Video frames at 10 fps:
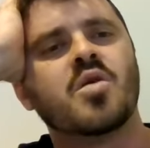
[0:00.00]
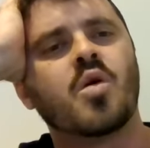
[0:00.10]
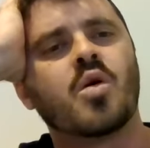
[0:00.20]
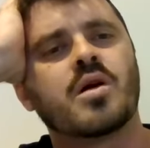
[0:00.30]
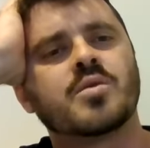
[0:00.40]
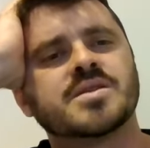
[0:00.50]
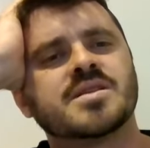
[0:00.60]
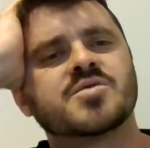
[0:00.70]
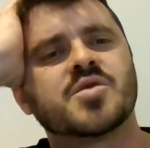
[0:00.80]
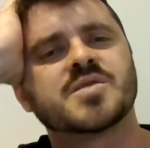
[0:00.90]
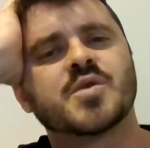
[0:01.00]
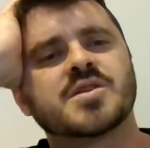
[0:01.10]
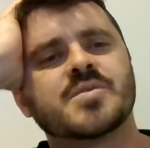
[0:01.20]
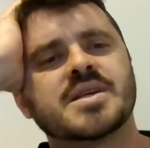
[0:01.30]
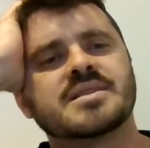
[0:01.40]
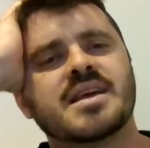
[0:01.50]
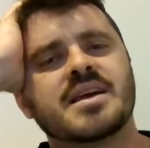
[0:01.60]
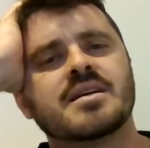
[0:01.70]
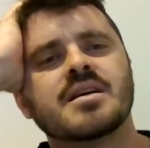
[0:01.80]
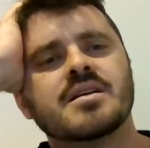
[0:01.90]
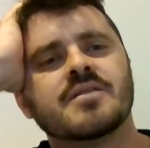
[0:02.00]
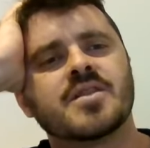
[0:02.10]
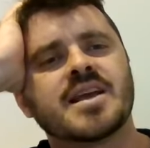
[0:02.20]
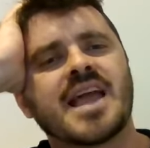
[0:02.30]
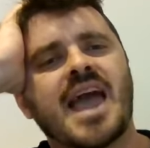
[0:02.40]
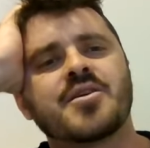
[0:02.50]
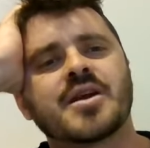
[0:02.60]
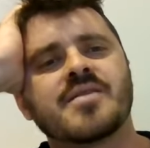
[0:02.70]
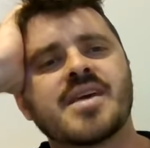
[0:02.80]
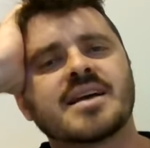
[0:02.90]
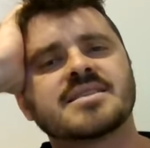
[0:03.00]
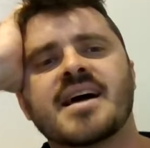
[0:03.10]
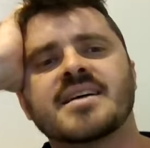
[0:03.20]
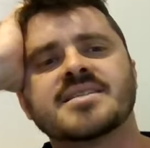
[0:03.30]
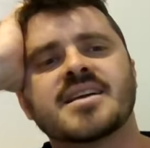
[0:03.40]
or was Israel supposed to be a state for the ingathering of the exiles,